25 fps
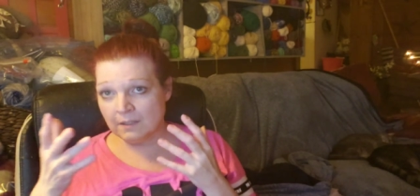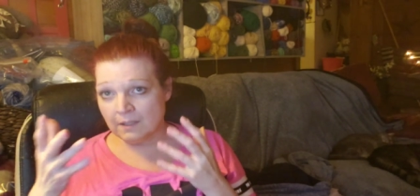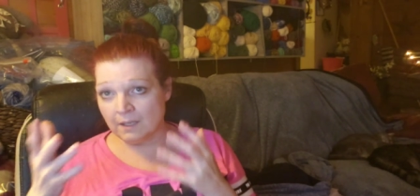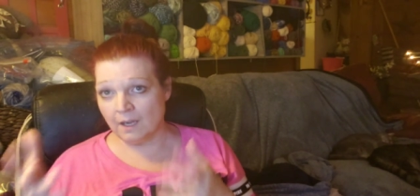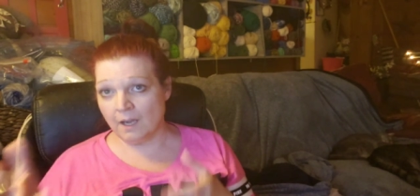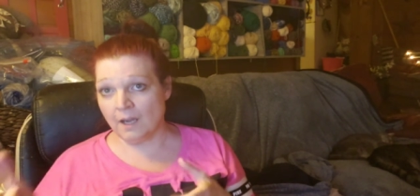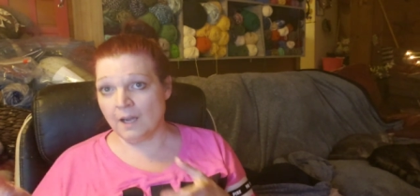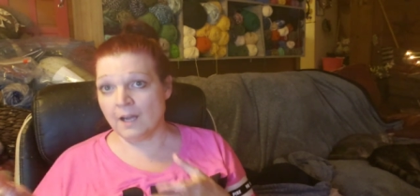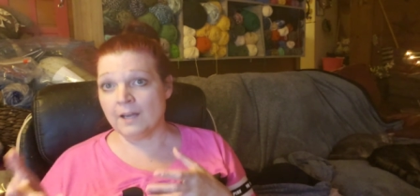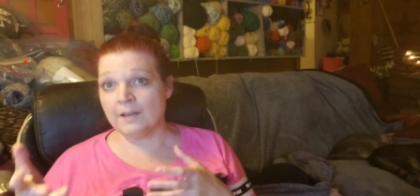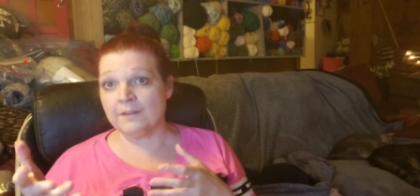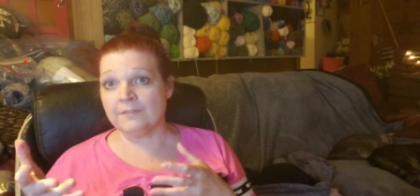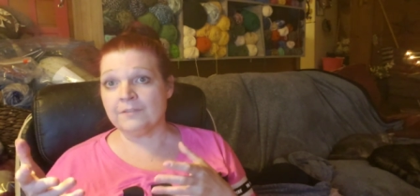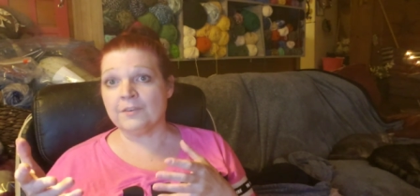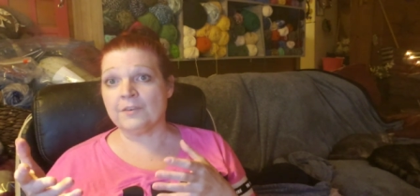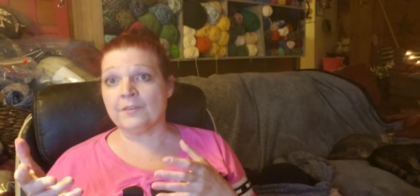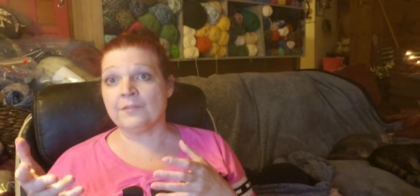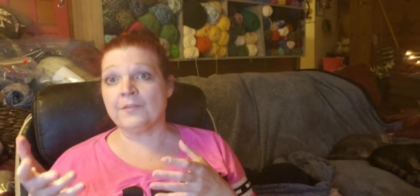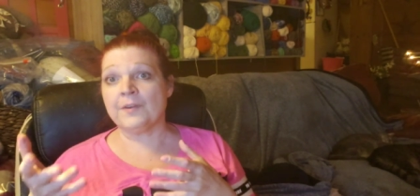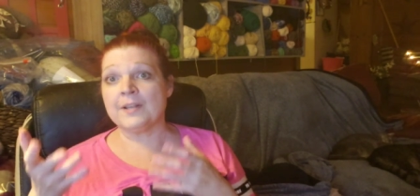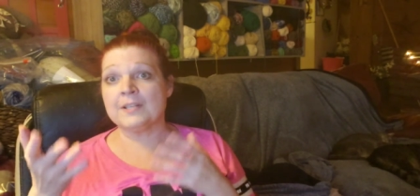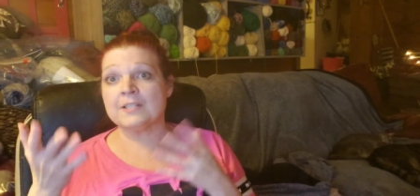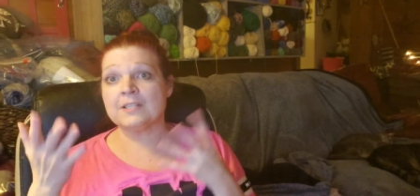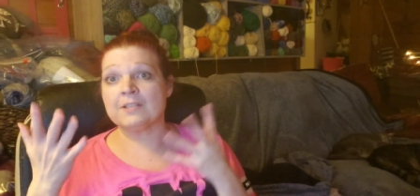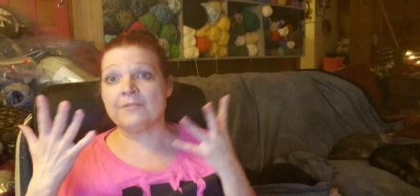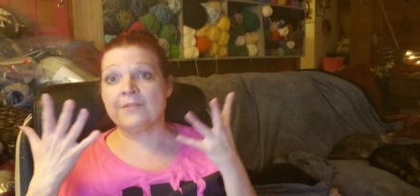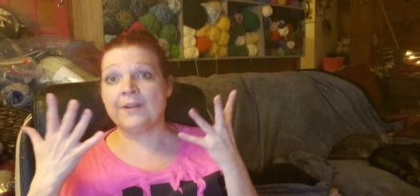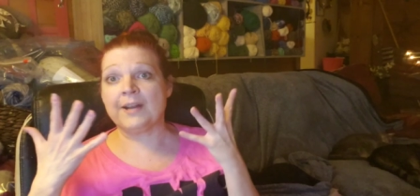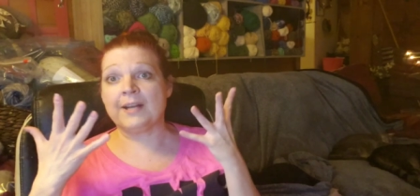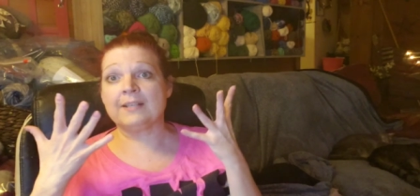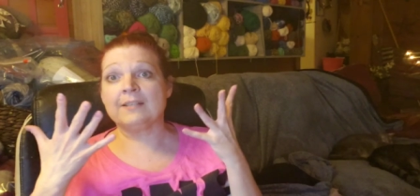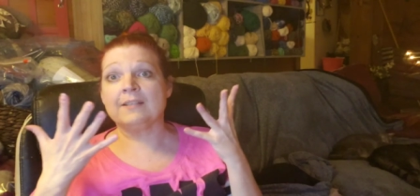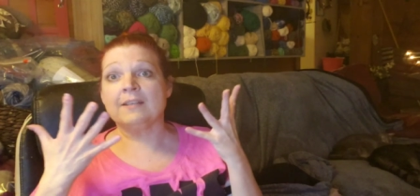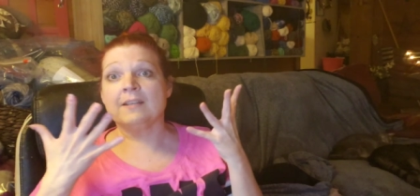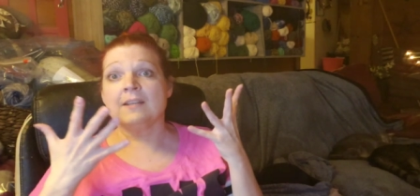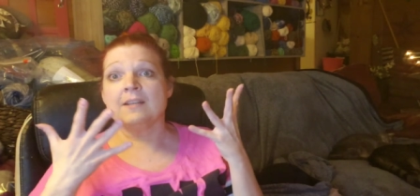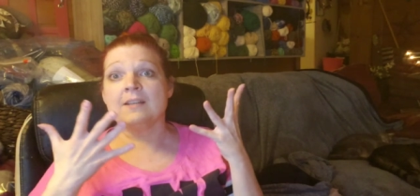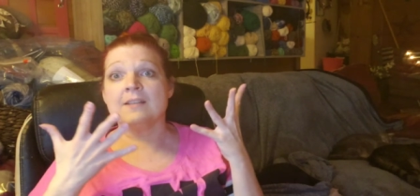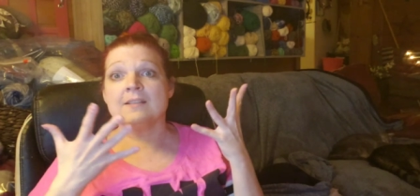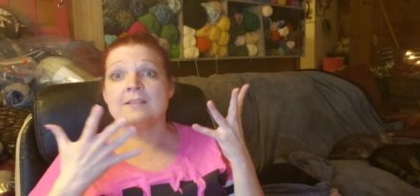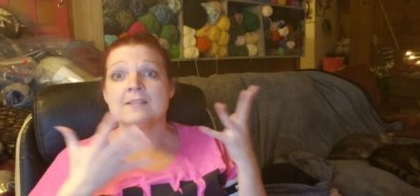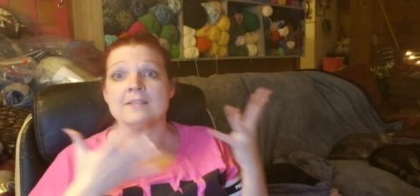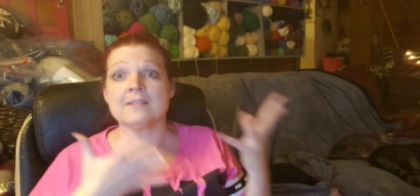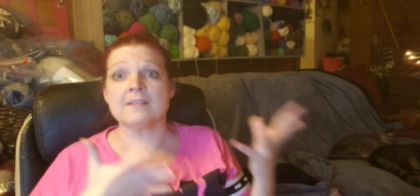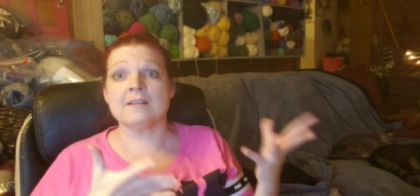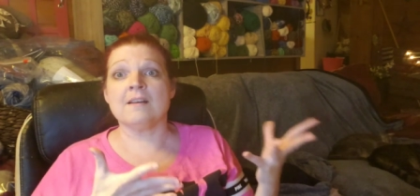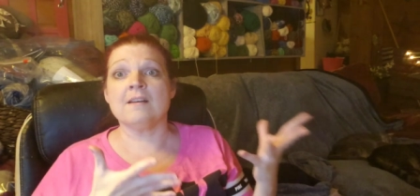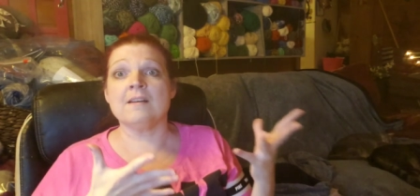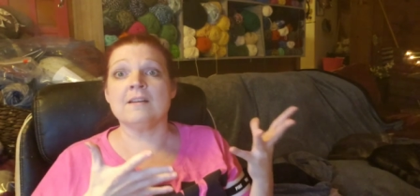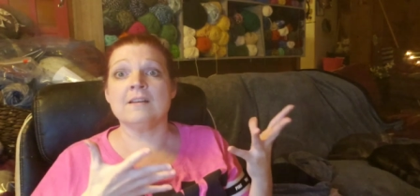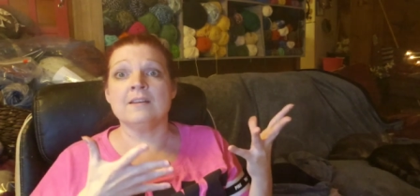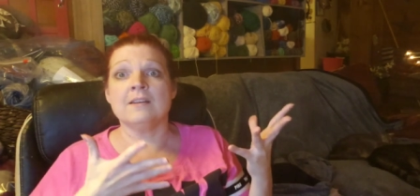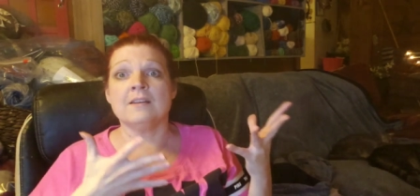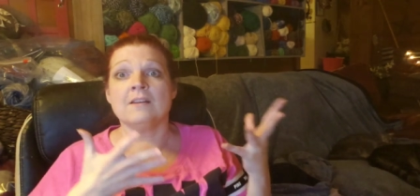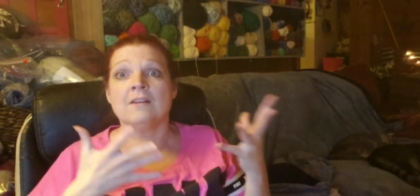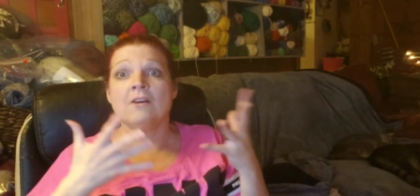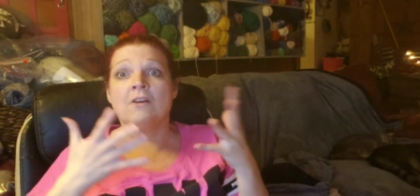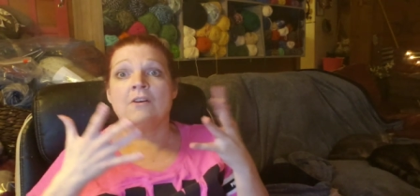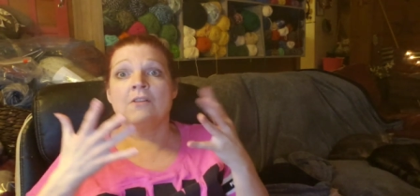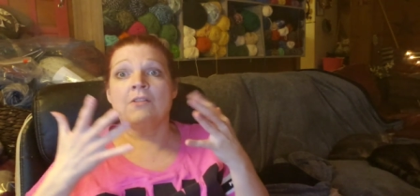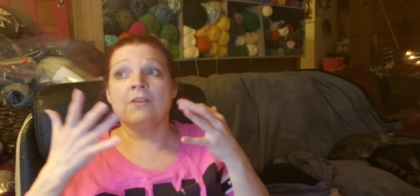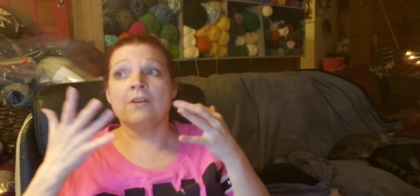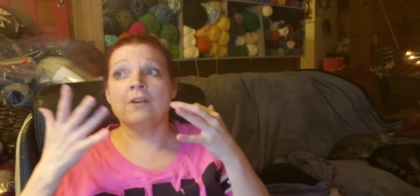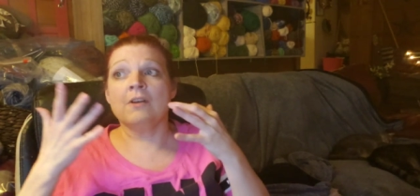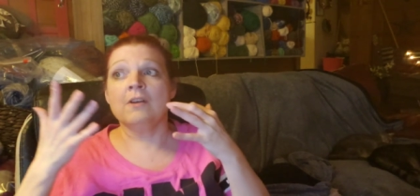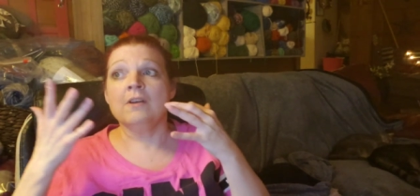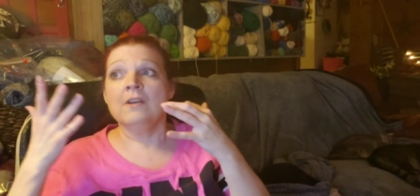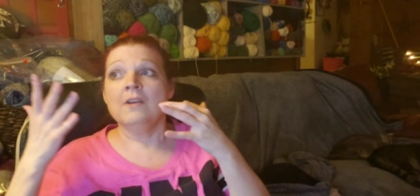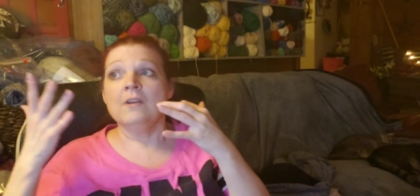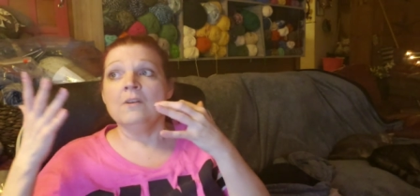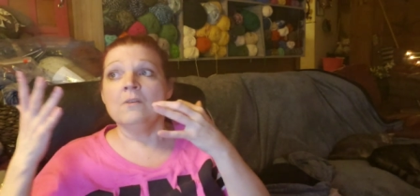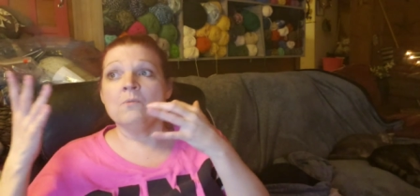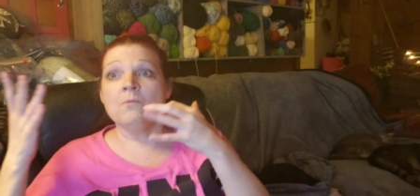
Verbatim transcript: God for resurrecting his son and all the